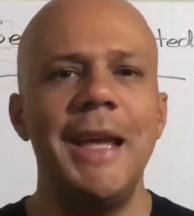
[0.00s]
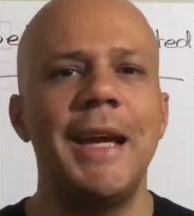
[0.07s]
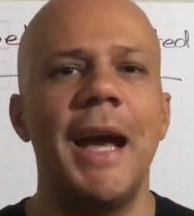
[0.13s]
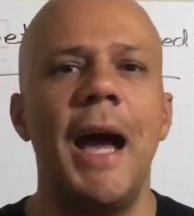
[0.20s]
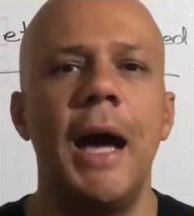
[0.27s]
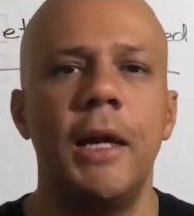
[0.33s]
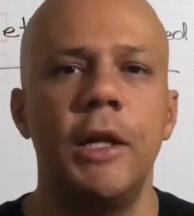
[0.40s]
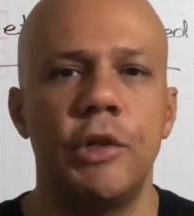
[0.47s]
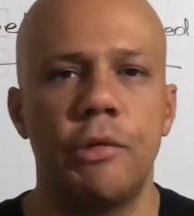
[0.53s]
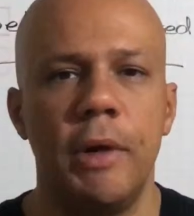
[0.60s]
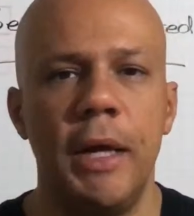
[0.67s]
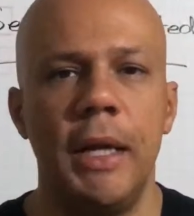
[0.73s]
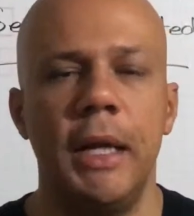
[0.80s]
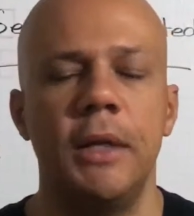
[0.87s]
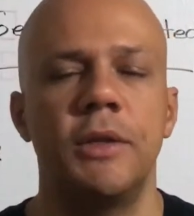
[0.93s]
kind of
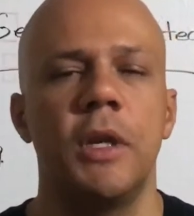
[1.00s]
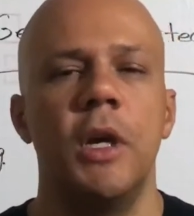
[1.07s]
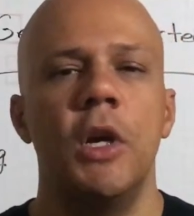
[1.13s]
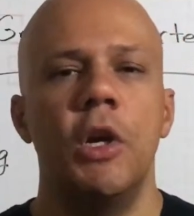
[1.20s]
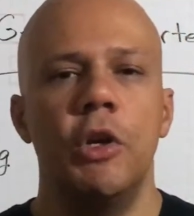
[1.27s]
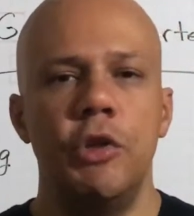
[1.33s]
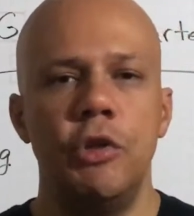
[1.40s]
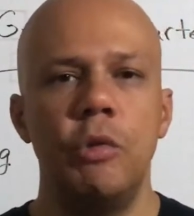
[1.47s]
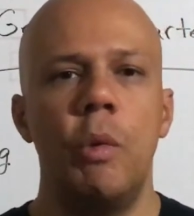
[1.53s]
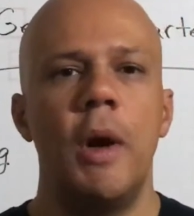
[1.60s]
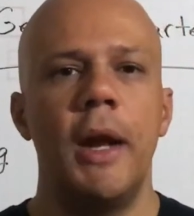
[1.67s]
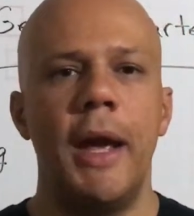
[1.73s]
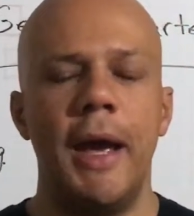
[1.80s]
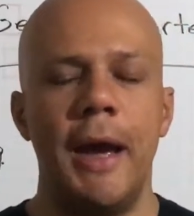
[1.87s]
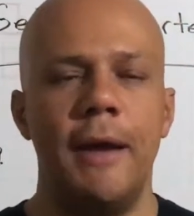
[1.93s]
trainings you
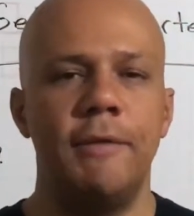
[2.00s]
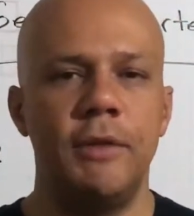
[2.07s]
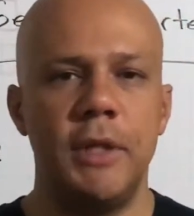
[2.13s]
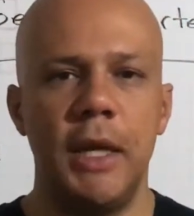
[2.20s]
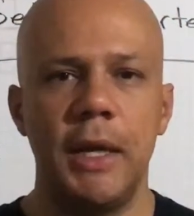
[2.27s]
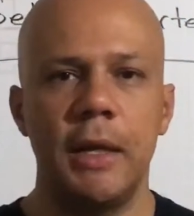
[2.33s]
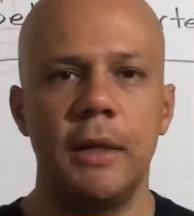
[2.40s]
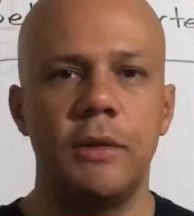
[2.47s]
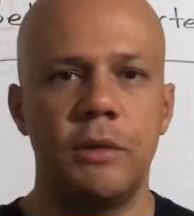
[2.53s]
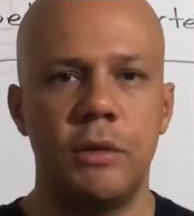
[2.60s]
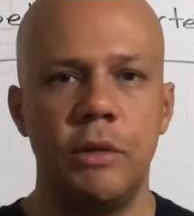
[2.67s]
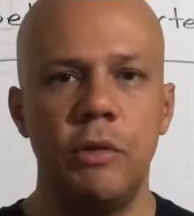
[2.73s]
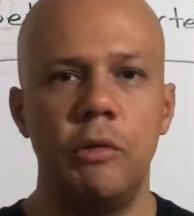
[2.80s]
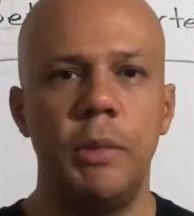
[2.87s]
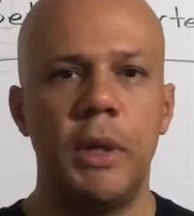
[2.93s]
want to have tickets
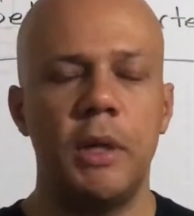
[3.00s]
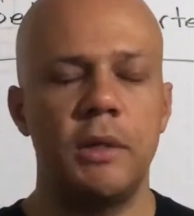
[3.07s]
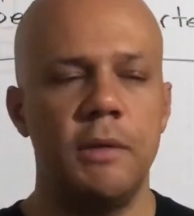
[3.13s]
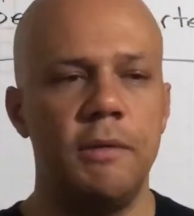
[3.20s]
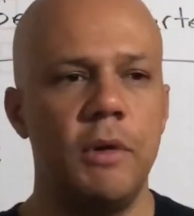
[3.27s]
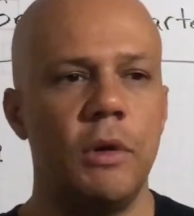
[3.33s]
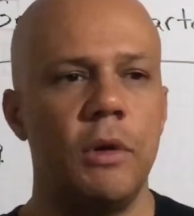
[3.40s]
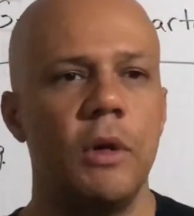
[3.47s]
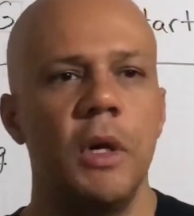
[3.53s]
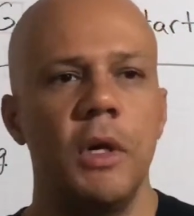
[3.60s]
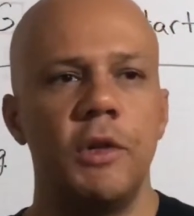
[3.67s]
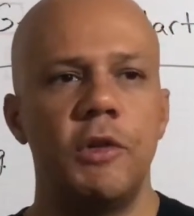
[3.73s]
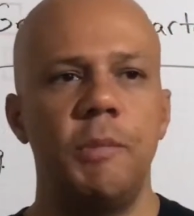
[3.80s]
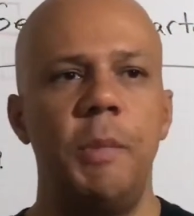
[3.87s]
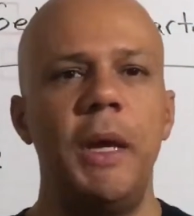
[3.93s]
to, because if you're
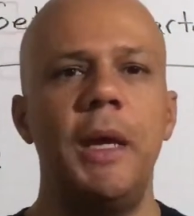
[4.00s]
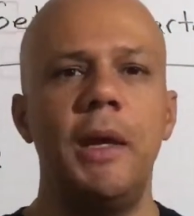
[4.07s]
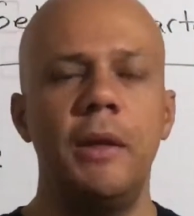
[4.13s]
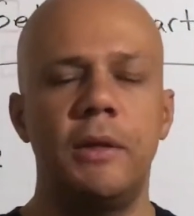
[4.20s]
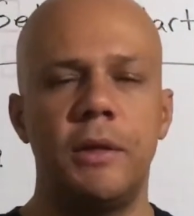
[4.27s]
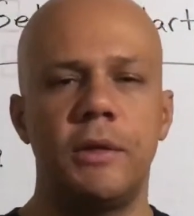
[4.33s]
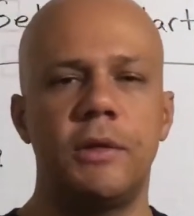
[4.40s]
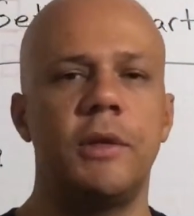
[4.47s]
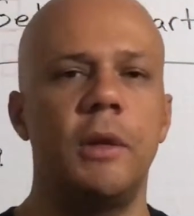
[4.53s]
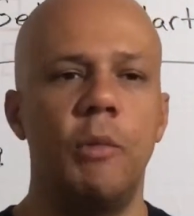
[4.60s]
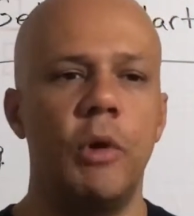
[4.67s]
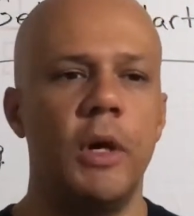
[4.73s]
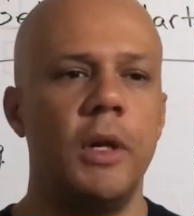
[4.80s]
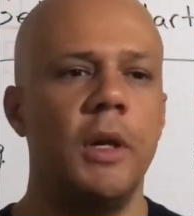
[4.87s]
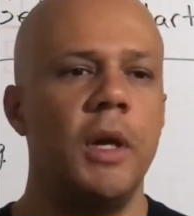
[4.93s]
speaking to
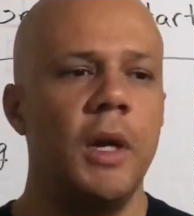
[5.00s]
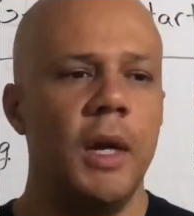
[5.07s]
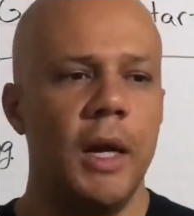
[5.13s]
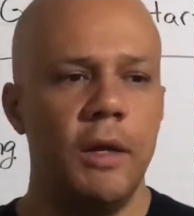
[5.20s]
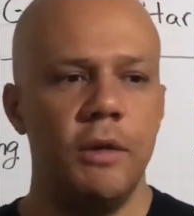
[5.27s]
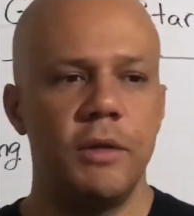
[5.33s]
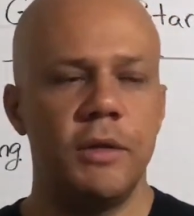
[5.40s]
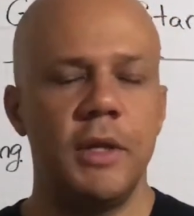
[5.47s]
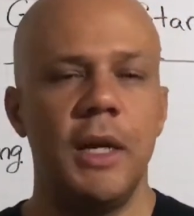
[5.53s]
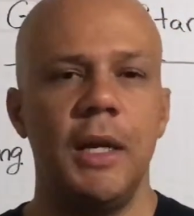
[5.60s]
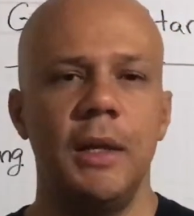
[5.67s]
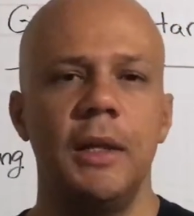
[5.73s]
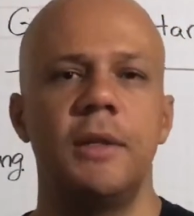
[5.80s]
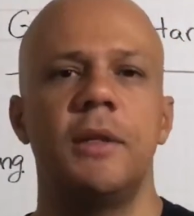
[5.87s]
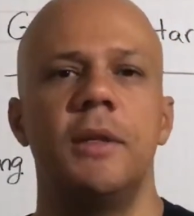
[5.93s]
someone and you're
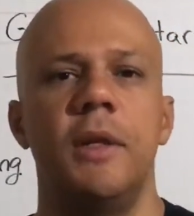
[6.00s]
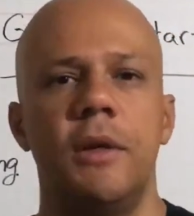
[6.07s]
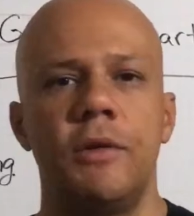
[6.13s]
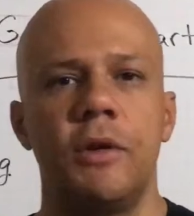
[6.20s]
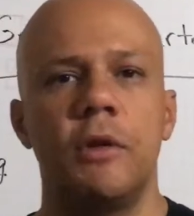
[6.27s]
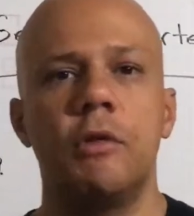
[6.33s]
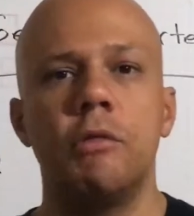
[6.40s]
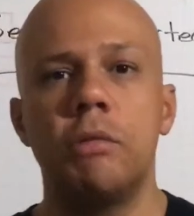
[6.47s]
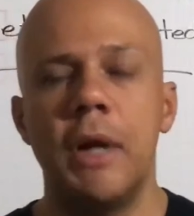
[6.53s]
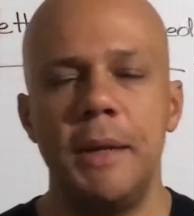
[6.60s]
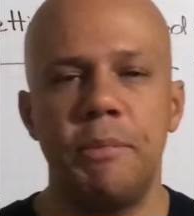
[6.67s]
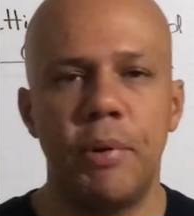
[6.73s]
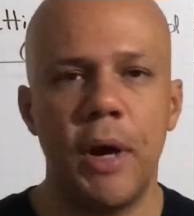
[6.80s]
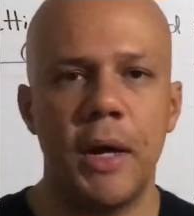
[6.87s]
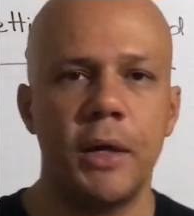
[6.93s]
saying, listen, there's a
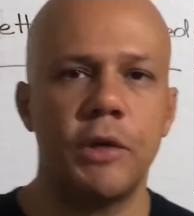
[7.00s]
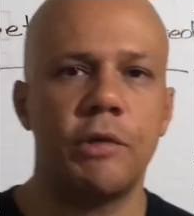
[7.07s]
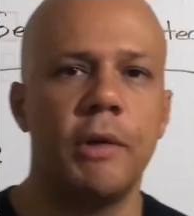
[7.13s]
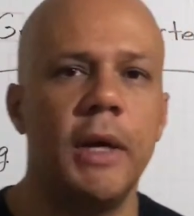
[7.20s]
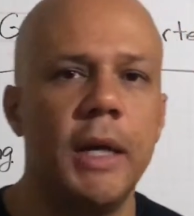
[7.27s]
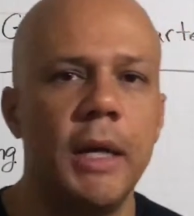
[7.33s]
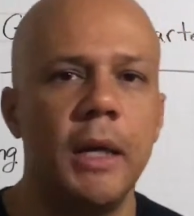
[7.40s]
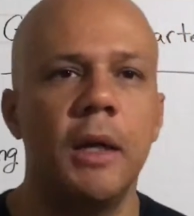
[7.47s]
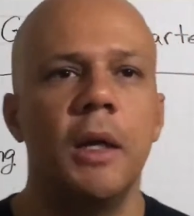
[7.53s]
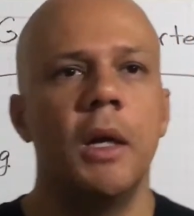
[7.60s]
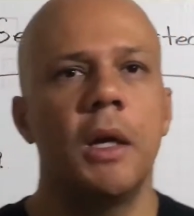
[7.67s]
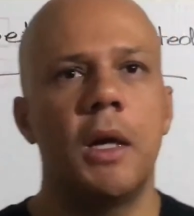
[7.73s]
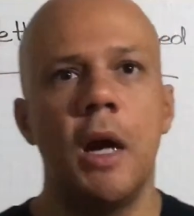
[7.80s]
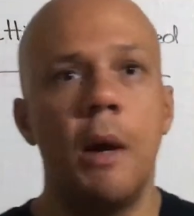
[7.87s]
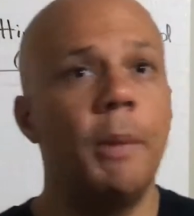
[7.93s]
great product training
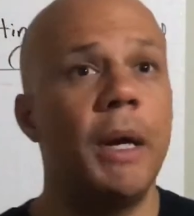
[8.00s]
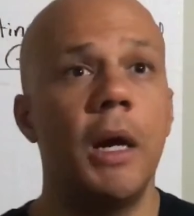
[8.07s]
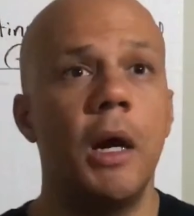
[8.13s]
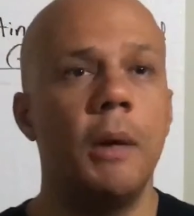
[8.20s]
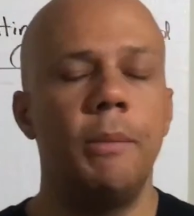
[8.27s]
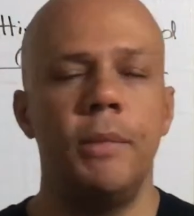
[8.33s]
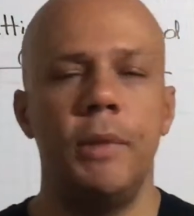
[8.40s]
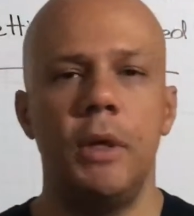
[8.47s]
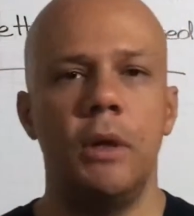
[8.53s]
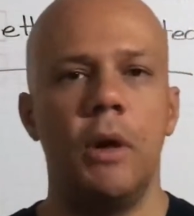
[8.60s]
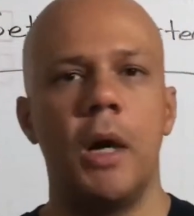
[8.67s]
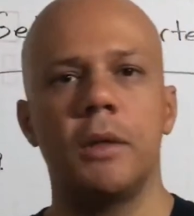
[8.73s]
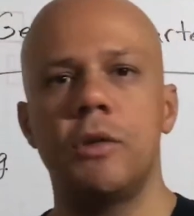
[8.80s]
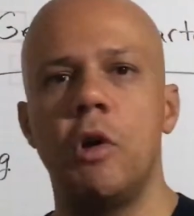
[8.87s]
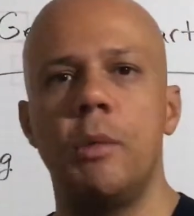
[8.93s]
coming up,
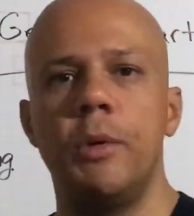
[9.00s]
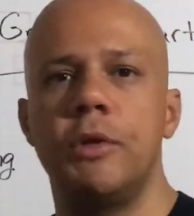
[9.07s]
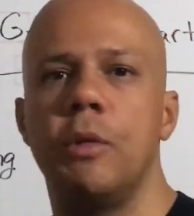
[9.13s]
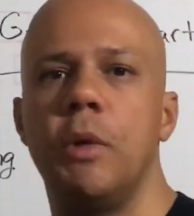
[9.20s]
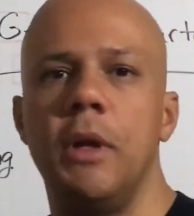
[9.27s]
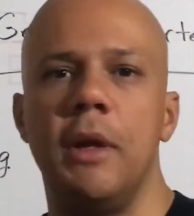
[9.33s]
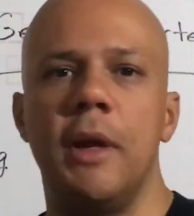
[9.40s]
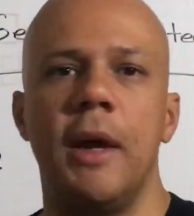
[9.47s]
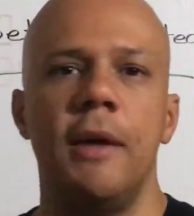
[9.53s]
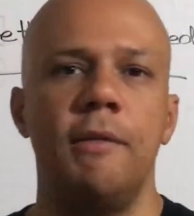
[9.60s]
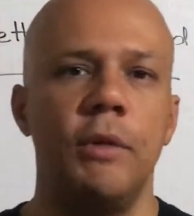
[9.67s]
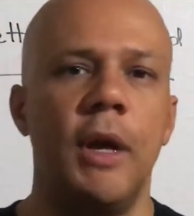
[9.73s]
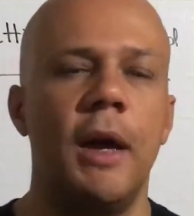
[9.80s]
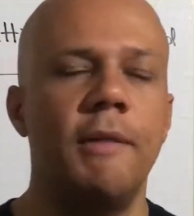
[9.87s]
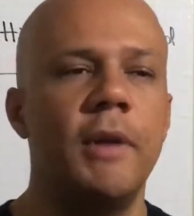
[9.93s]
October
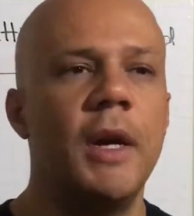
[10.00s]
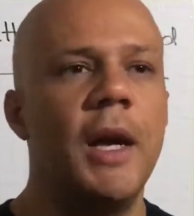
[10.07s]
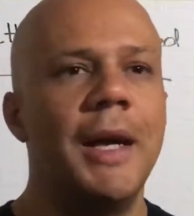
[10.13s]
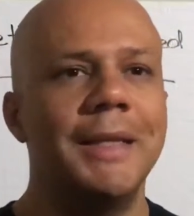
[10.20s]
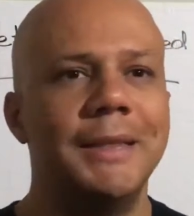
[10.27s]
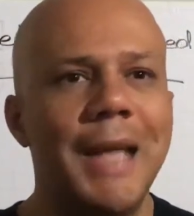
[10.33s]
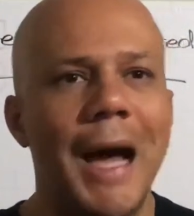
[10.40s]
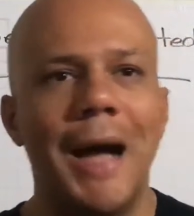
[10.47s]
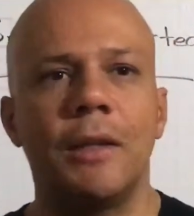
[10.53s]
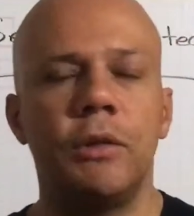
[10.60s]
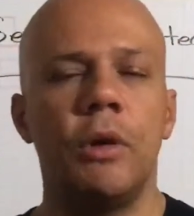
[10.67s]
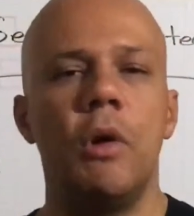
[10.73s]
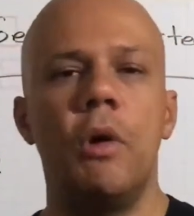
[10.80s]
29th, we have Dr.